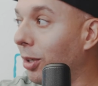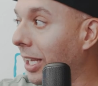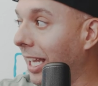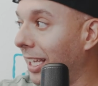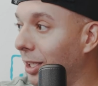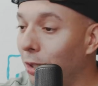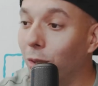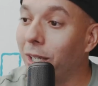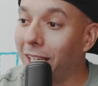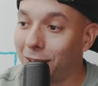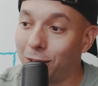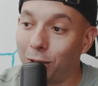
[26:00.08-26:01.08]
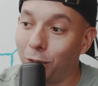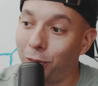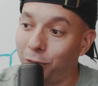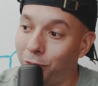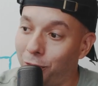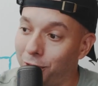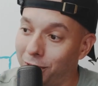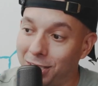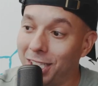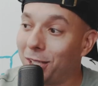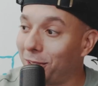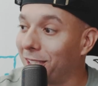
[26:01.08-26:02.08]
don't get the
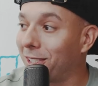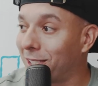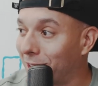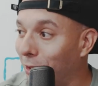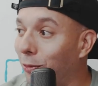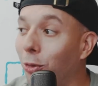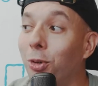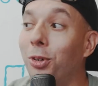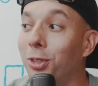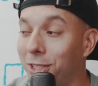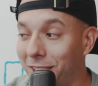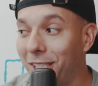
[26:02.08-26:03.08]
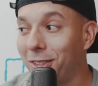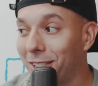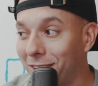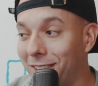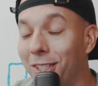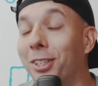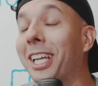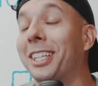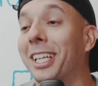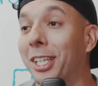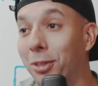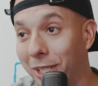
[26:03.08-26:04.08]
secrets, the full secrets. You don't
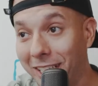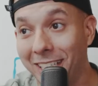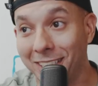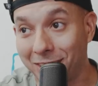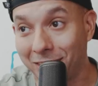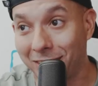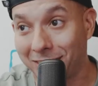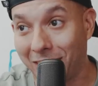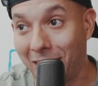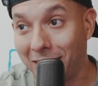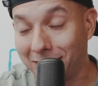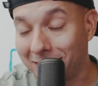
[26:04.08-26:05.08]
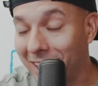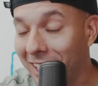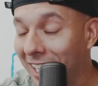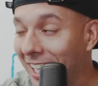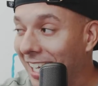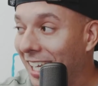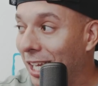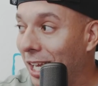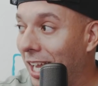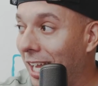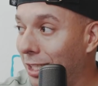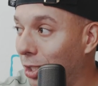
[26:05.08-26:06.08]
get the ingredients to the sauce
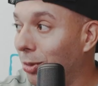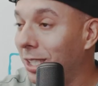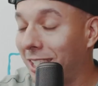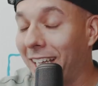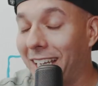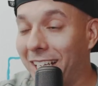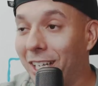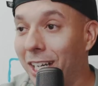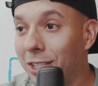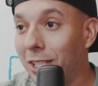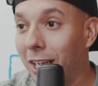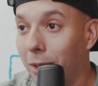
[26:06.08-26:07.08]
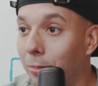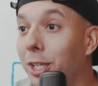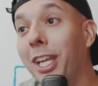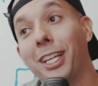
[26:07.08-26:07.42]
until we sign that contract. But you